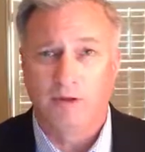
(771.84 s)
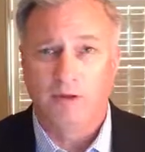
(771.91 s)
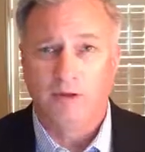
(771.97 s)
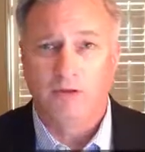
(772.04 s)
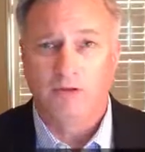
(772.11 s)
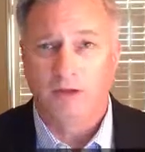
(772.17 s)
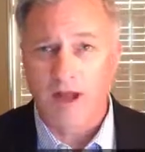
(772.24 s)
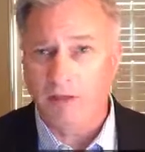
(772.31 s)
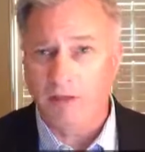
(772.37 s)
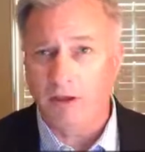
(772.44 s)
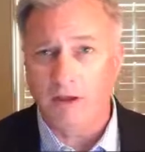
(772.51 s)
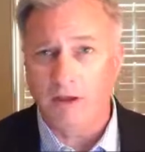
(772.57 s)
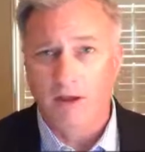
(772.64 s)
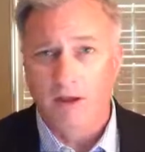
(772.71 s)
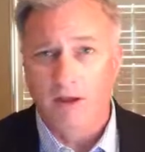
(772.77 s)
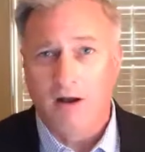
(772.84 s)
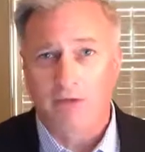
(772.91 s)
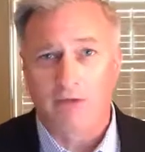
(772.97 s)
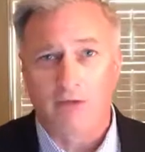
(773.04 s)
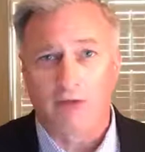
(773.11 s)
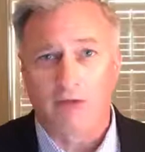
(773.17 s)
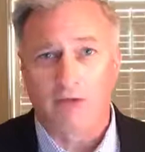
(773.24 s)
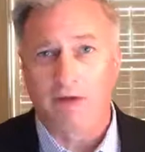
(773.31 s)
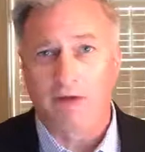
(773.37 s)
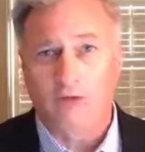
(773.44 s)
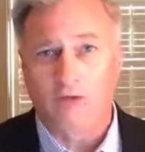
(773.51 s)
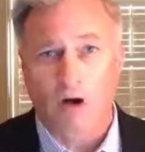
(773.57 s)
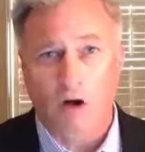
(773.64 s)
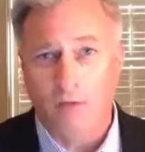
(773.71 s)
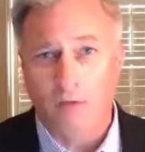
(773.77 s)
Trafficking, on the other hand, has
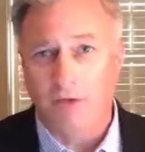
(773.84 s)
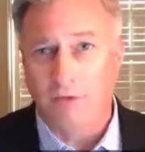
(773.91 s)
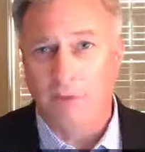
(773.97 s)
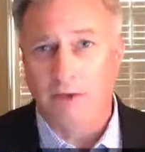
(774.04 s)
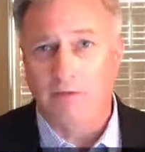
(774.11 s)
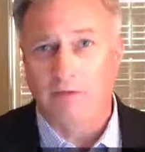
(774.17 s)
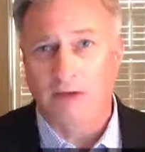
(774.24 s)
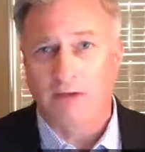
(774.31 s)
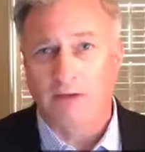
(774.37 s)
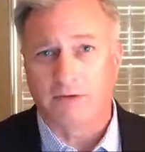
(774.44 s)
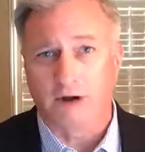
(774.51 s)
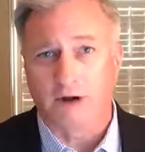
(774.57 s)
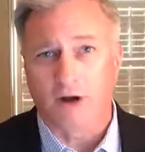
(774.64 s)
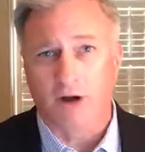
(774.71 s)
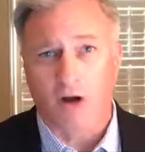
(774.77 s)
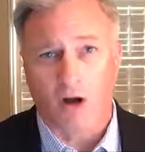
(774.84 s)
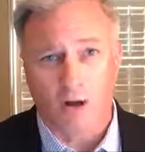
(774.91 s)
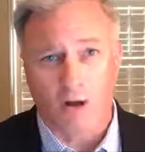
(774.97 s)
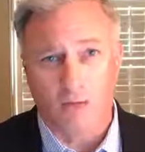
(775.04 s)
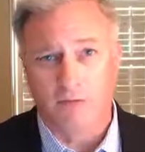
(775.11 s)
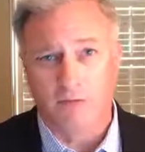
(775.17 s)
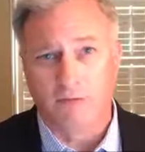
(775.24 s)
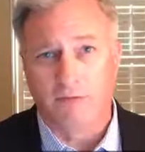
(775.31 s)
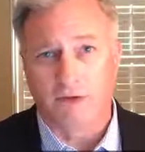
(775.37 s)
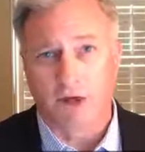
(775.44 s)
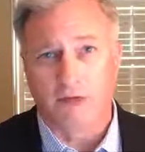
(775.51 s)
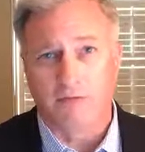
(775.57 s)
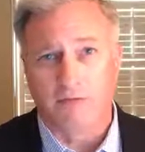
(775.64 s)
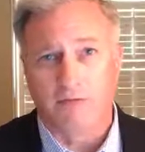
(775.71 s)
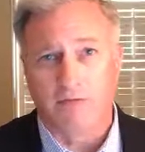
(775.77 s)
always been involuntary. It always
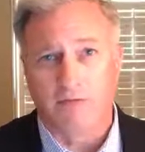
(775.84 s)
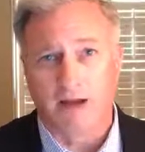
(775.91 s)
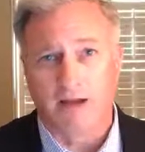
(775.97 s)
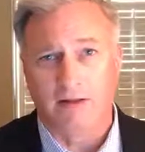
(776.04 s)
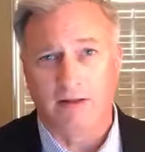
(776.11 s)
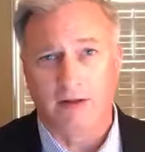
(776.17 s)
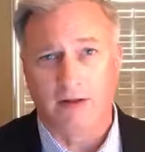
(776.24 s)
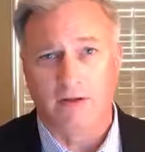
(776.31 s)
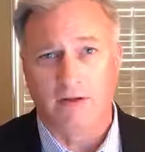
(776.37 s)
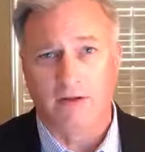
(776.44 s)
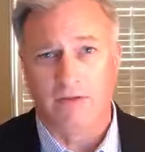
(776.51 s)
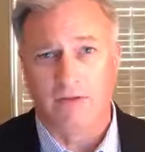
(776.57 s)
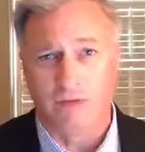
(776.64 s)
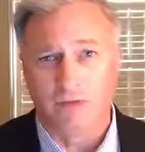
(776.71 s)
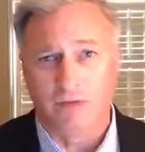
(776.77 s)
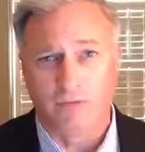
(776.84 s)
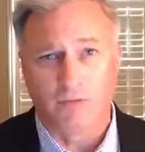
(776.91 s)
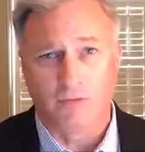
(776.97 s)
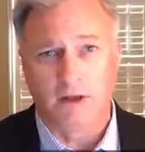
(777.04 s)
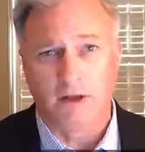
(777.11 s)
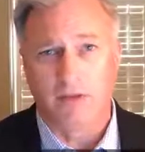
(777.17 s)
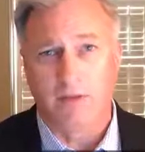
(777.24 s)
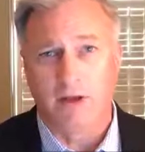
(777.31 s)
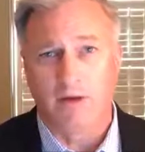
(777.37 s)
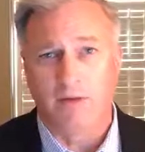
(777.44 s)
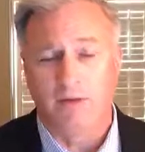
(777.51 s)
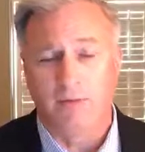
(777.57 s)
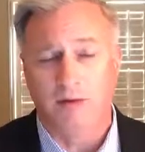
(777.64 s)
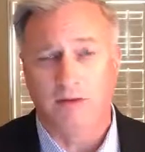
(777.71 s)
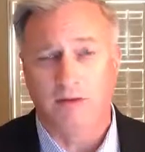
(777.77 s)
involves the violation of someone's fundamental
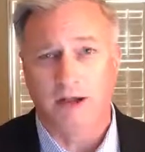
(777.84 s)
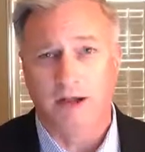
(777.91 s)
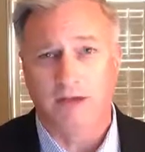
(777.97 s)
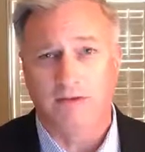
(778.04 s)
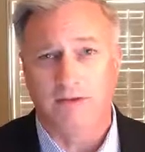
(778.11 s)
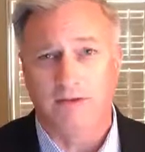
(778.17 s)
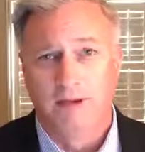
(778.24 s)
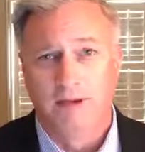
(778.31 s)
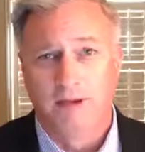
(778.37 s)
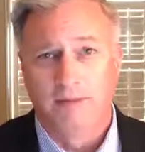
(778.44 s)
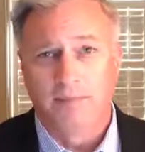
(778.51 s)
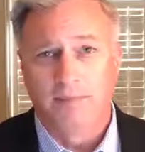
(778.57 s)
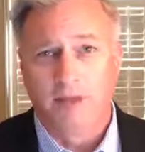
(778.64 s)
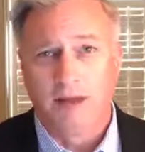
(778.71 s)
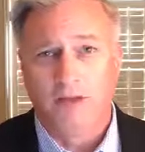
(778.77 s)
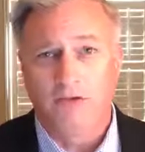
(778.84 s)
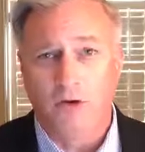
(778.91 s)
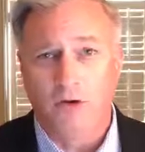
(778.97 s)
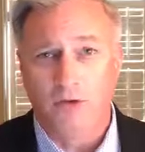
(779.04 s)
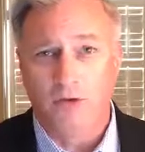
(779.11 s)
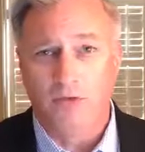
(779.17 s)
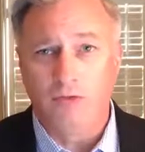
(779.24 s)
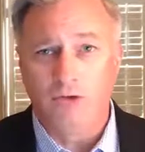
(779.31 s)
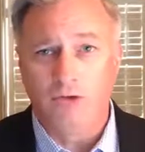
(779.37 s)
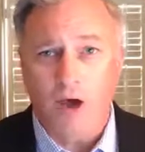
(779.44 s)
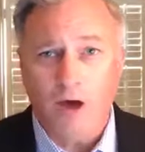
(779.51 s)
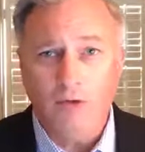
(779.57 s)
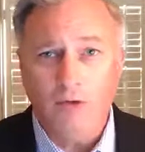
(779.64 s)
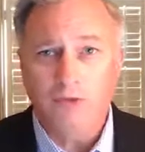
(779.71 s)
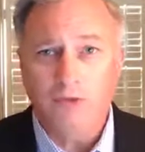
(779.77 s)
human rights. And so there's
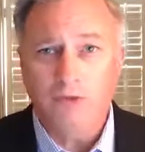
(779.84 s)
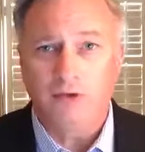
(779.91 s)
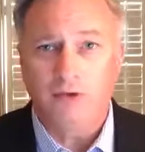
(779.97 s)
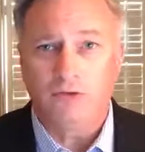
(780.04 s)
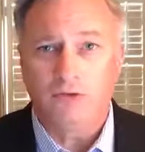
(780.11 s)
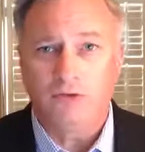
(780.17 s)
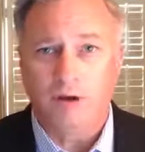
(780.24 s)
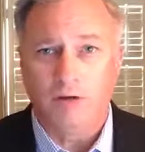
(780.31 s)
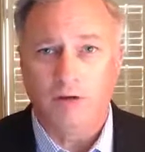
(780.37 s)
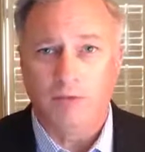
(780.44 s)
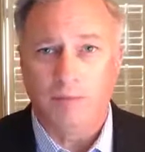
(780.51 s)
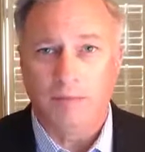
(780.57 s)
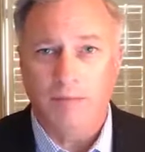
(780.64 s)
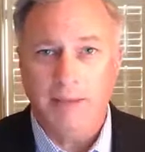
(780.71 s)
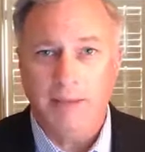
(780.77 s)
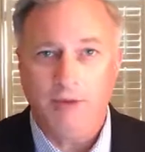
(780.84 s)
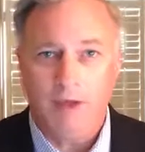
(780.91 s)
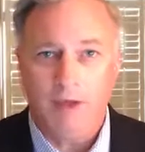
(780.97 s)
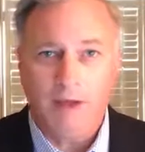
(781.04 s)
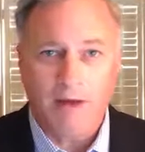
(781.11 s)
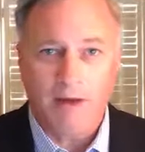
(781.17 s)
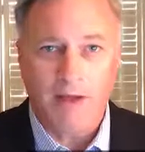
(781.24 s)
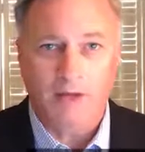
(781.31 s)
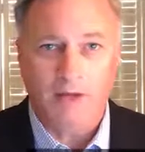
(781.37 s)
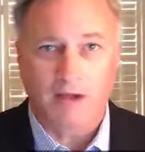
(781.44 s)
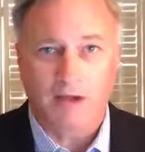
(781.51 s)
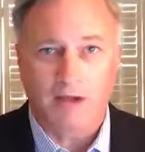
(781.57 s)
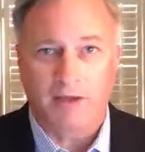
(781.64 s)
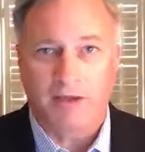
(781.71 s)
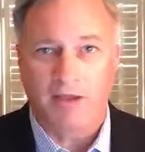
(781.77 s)
always been this struggle. When people hear about
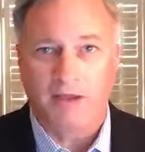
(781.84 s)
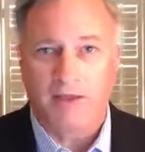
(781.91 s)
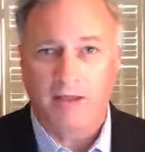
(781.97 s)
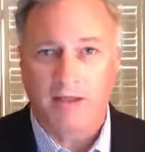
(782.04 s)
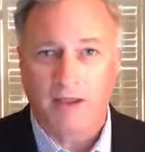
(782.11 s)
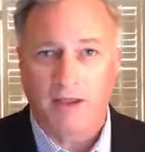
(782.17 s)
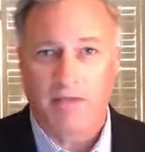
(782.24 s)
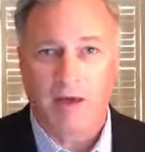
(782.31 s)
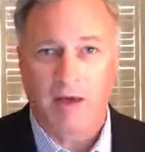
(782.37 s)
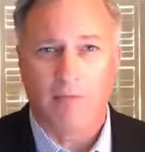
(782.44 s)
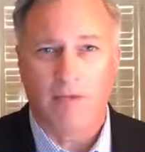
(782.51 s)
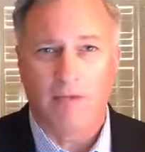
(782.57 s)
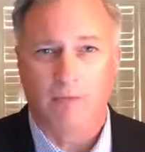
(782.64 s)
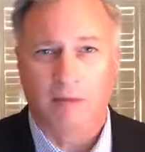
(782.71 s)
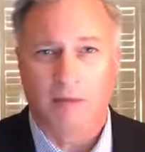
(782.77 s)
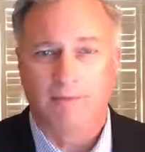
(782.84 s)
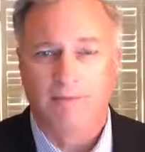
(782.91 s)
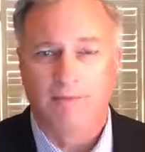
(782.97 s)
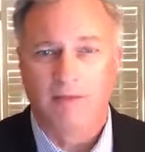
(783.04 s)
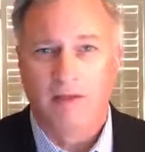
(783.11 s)
trafficking, they think about movement.